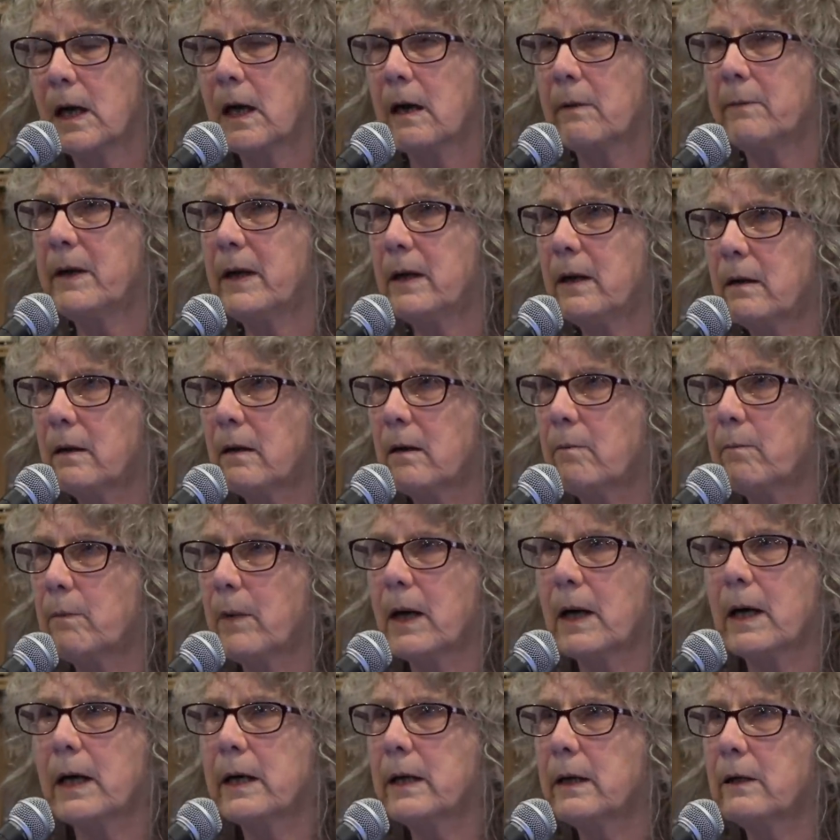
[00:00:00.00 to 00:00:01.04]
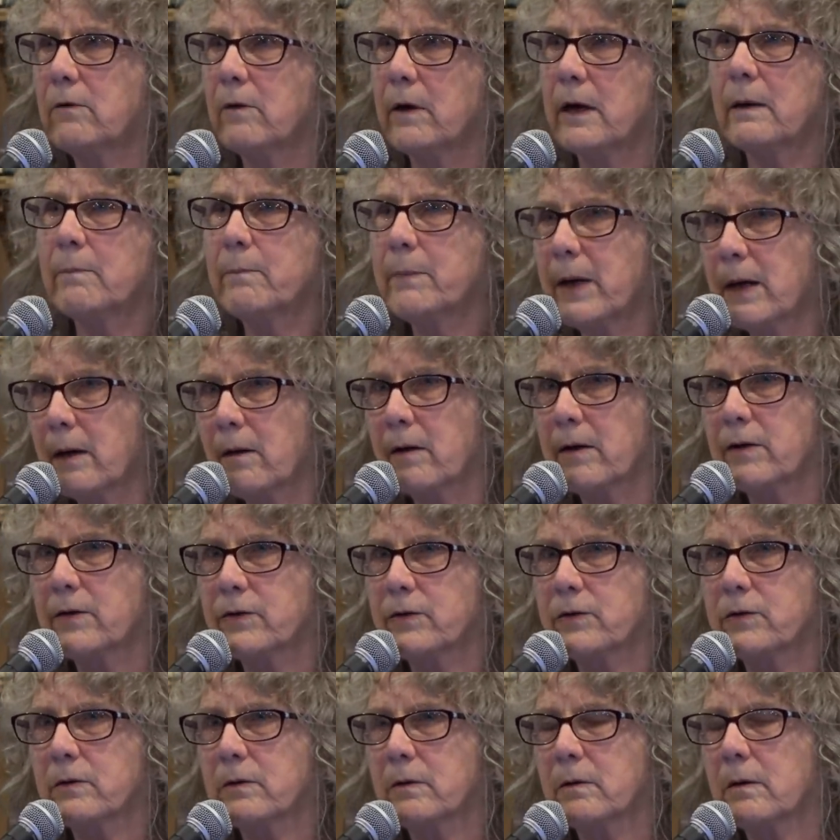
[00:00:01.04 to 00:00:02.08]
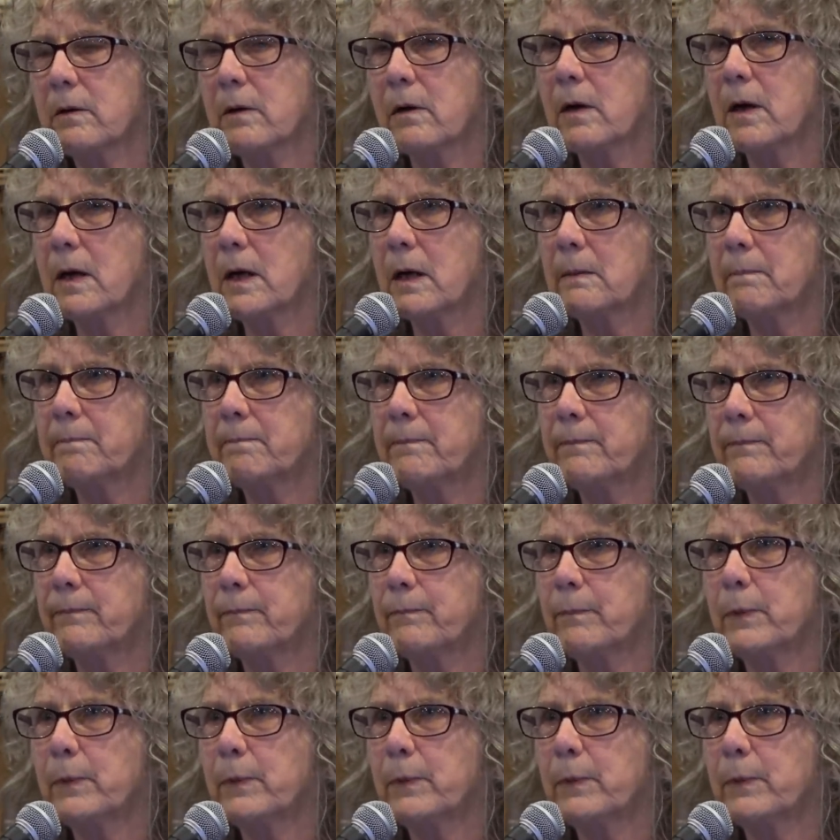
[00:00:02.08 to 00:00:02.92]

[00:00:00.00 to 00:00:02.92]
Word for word: I mean, my grandparents um,